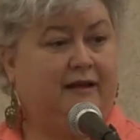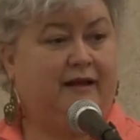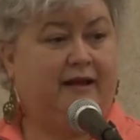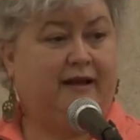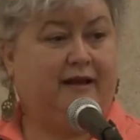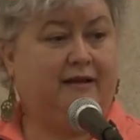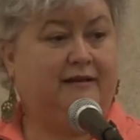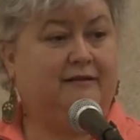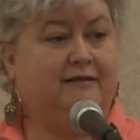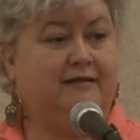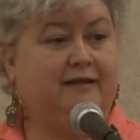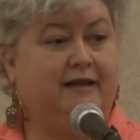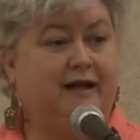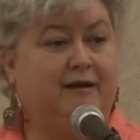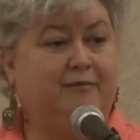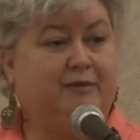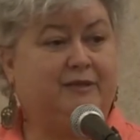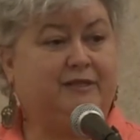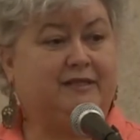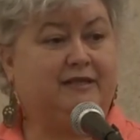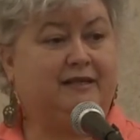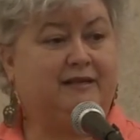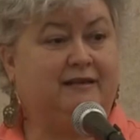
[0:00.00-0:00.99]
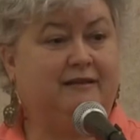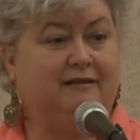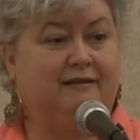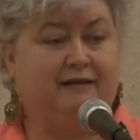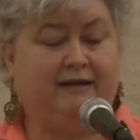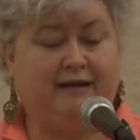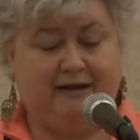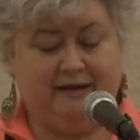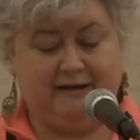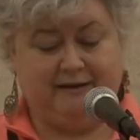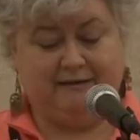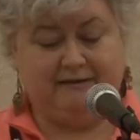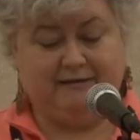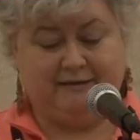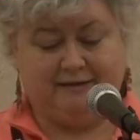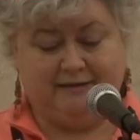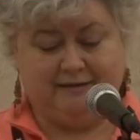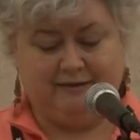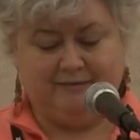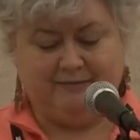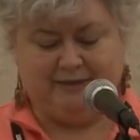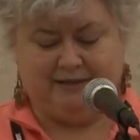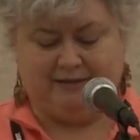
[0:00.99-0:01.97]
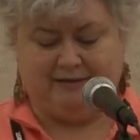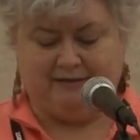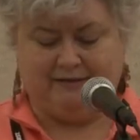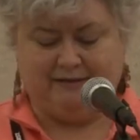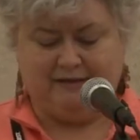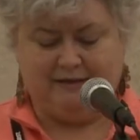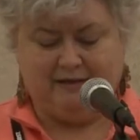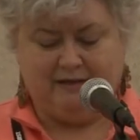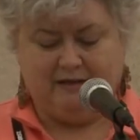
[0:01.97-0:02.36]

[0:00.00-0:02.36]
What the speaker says: And the opposite, and in the middle.